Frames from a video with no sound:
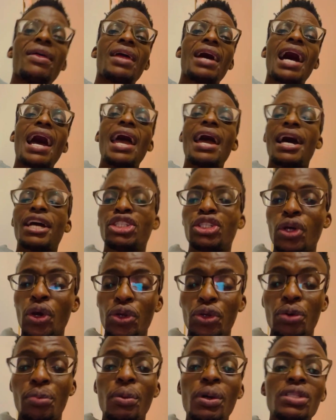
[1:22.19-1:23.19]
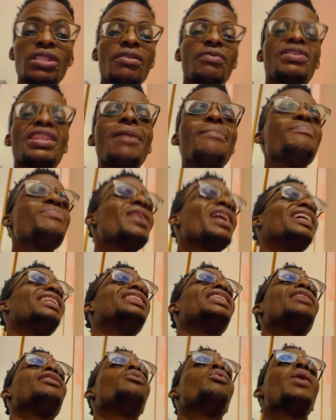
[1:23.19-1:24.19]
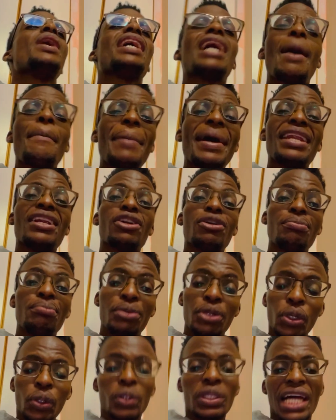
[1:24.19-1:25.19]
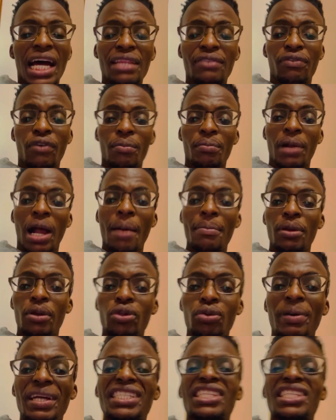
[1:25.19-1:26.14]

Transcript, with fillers: I assure you, most of them, they wake up and rebuke that from coming to pass.